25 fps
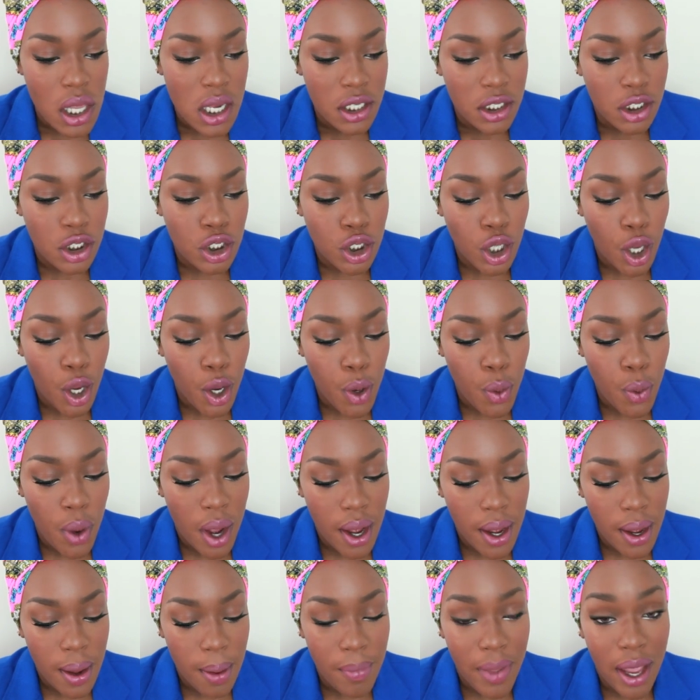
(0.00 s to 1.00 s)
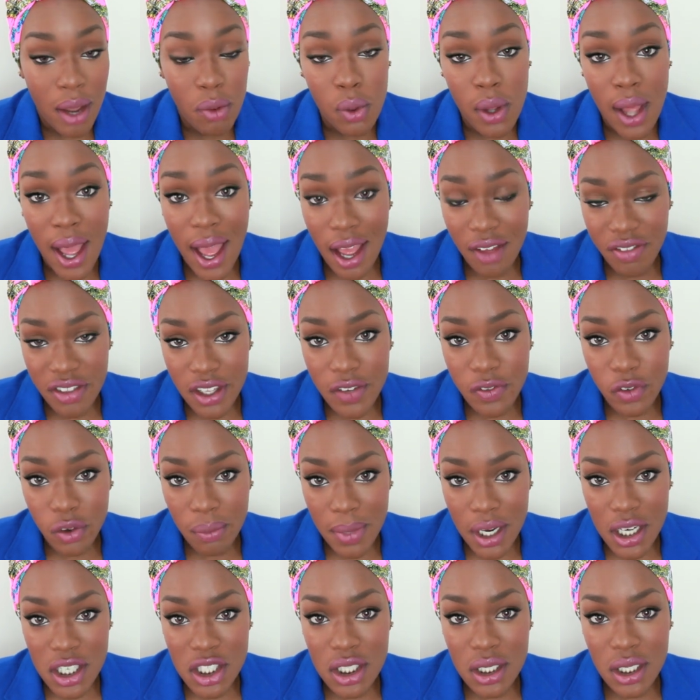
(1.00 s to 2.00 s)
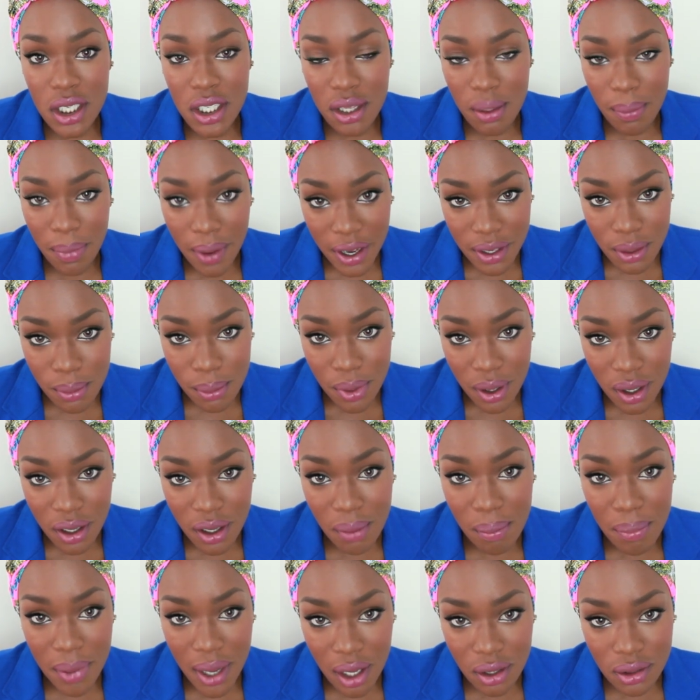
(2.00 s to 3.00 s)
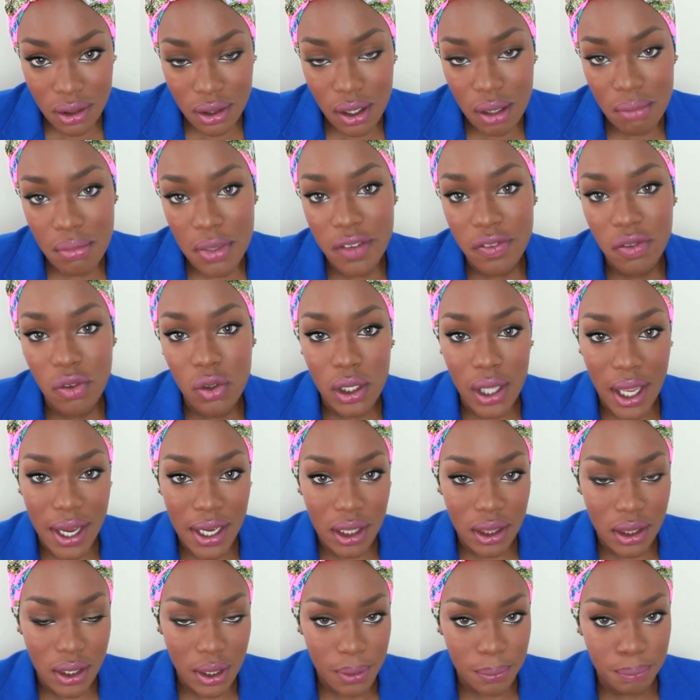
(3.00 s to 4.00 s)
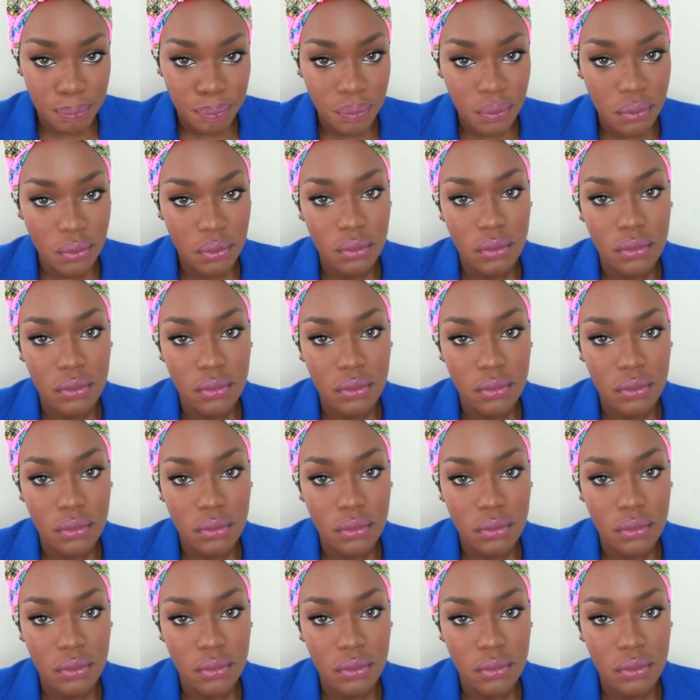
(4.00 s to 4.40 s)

so um, I will have the information in the bottom bar about them if you like them.